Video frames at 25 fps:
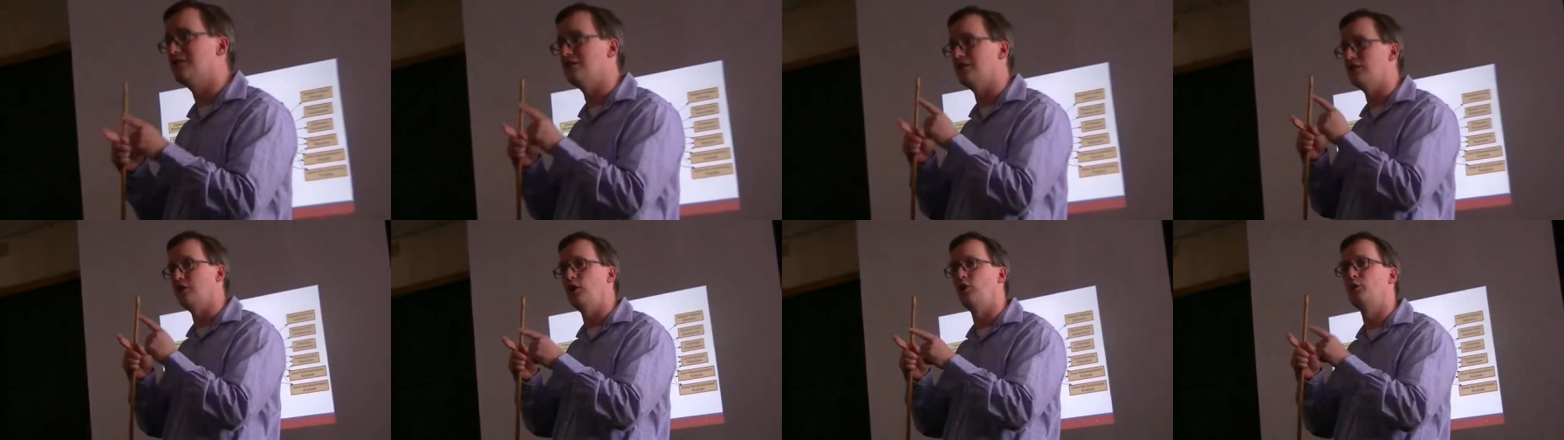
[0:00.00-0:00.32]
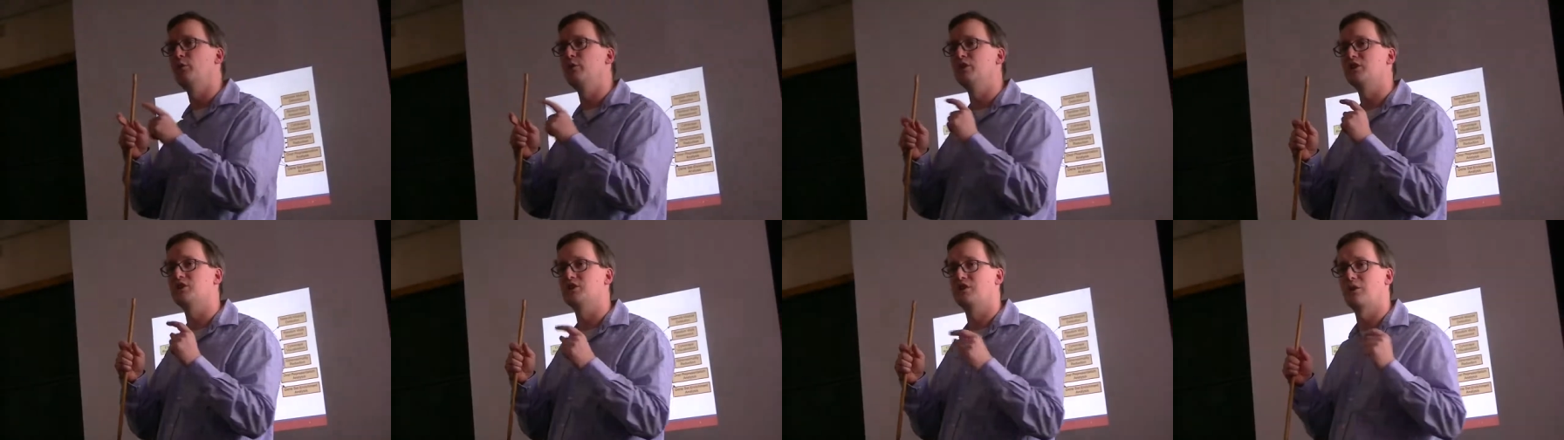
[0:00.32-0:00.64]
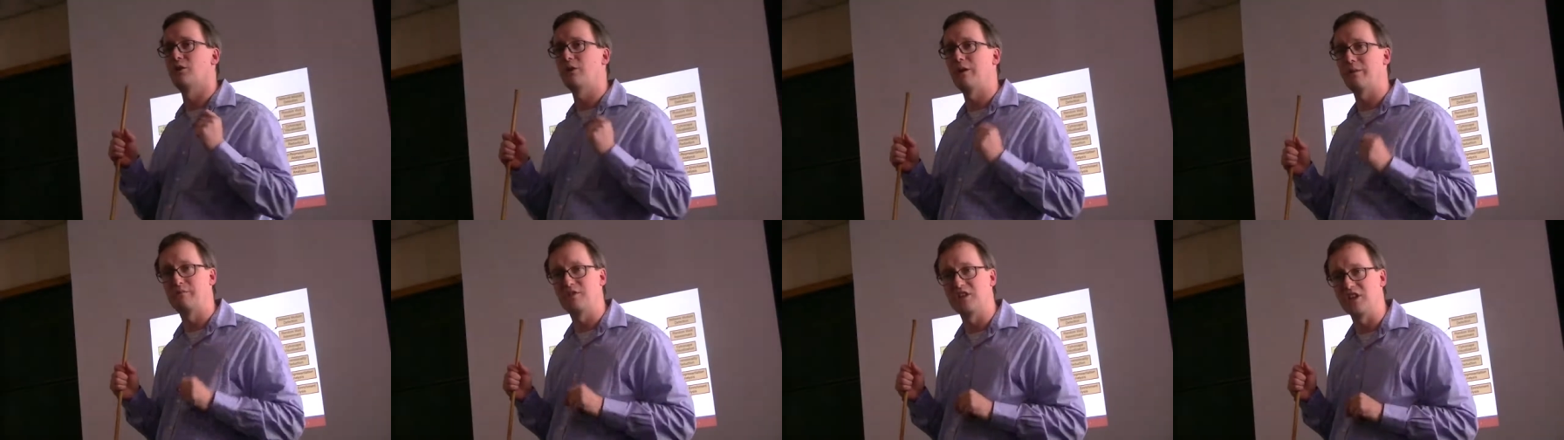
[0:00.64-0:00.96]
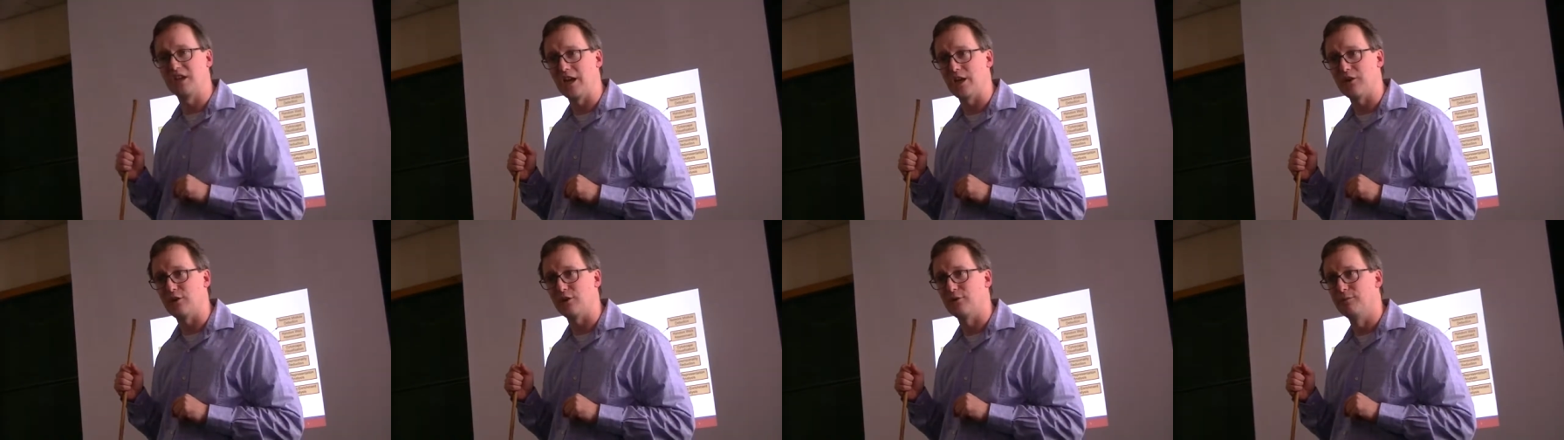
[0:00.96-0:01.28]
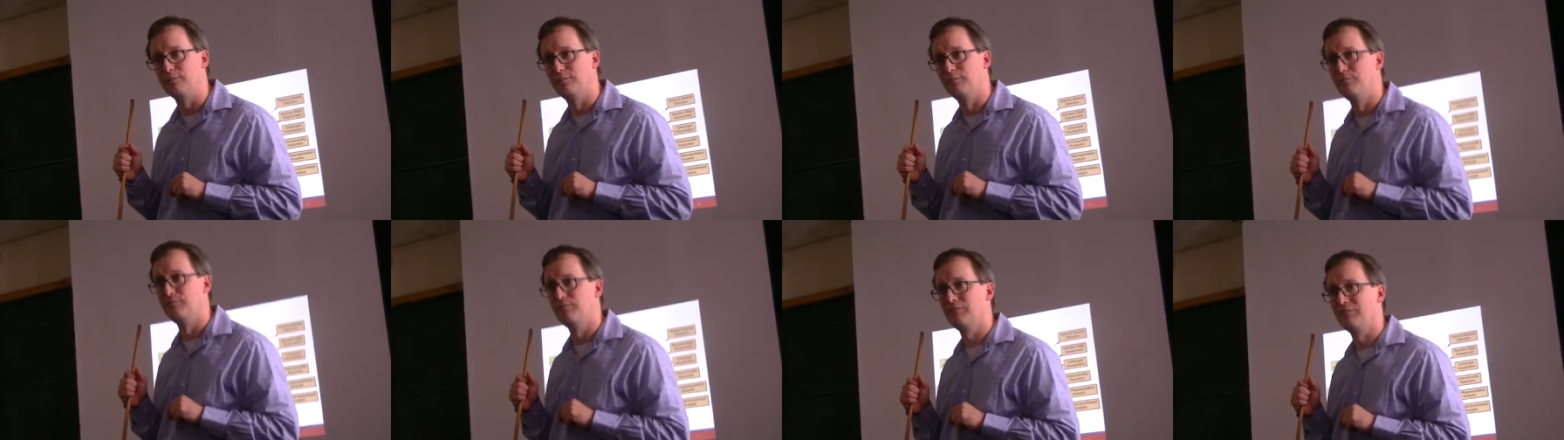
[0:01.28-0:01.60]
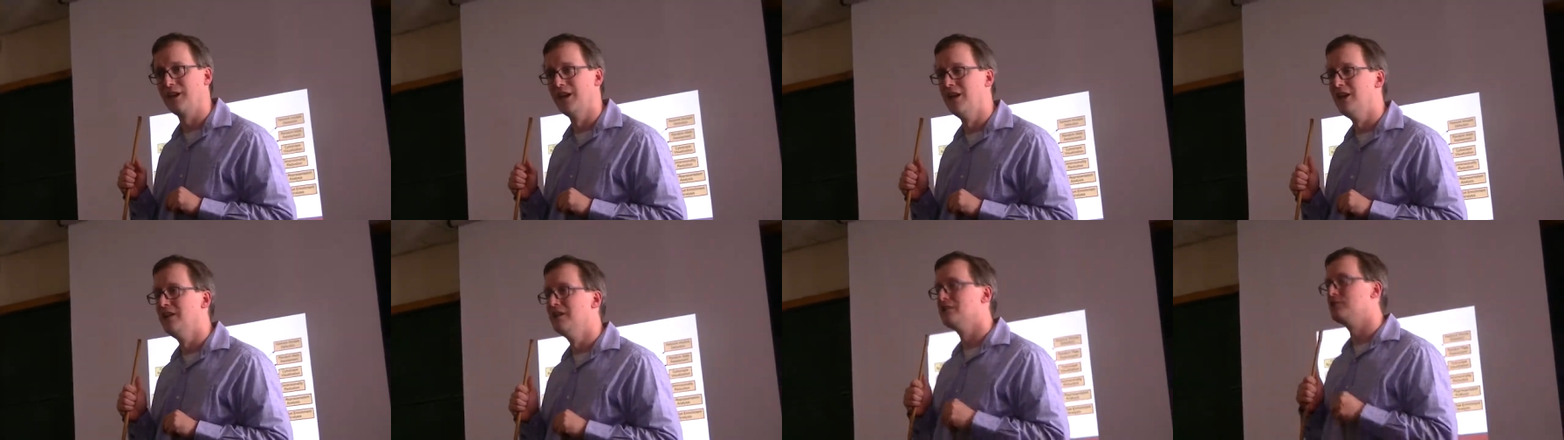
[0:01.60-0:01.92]
that always show up together.
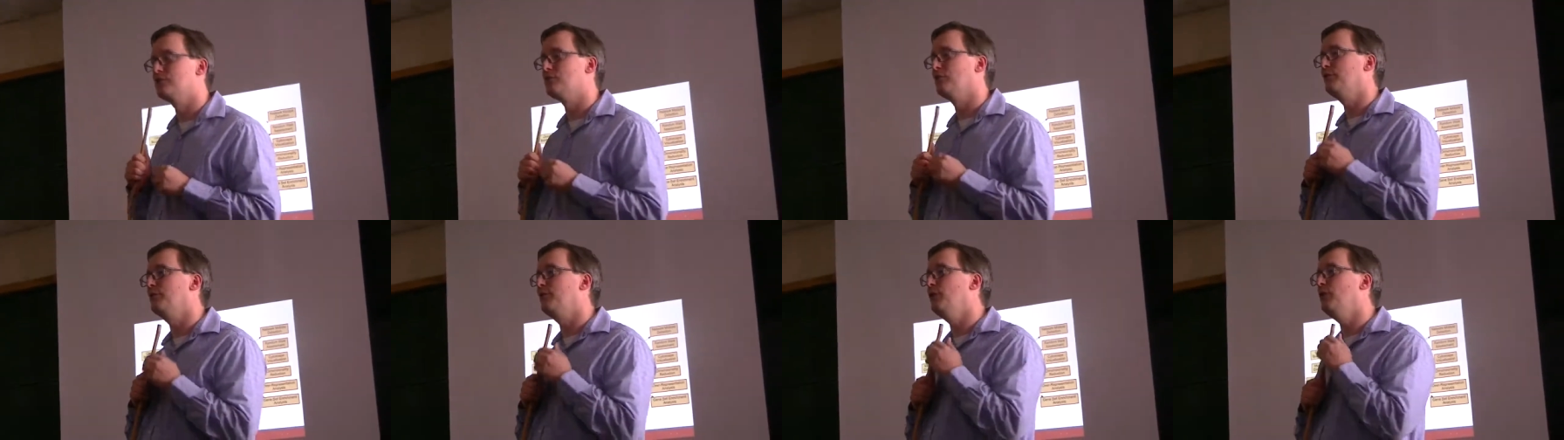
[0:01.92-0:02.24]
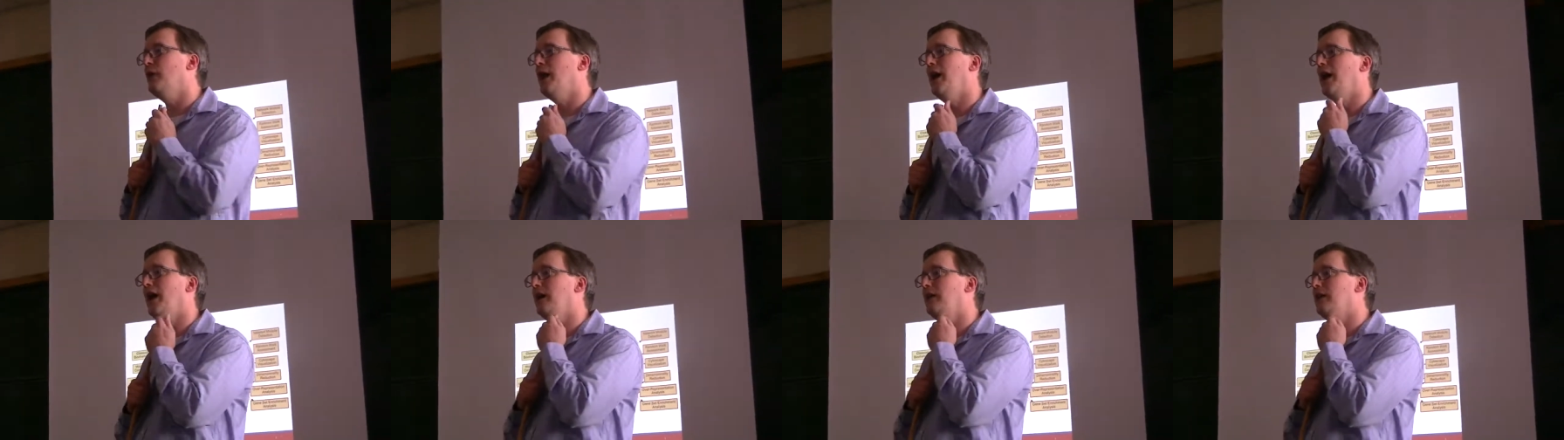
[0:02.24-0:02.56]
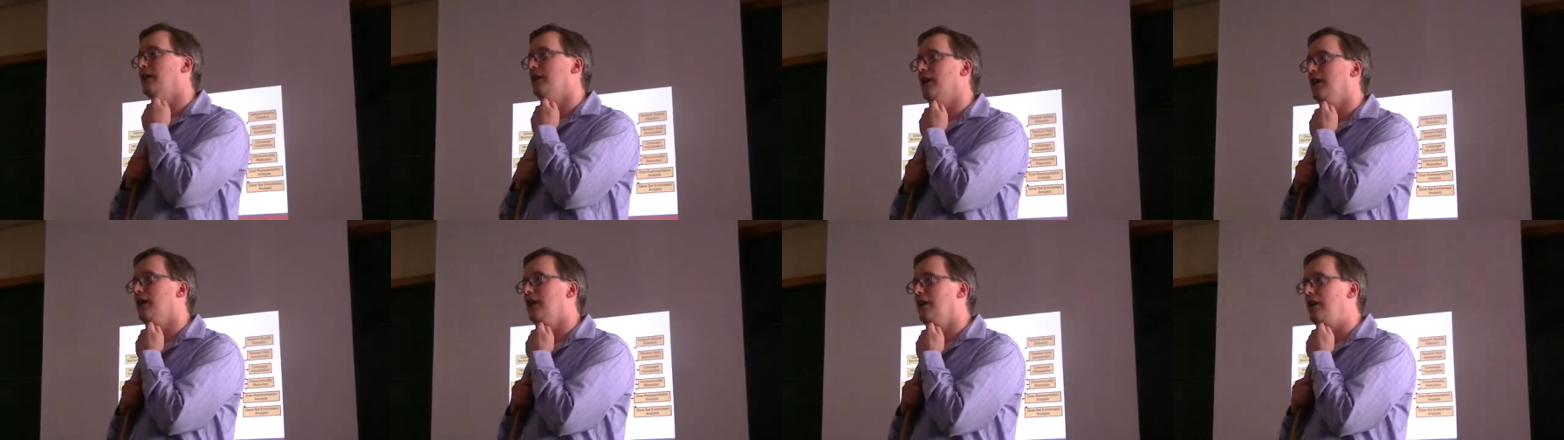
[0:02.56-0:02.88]
So if you had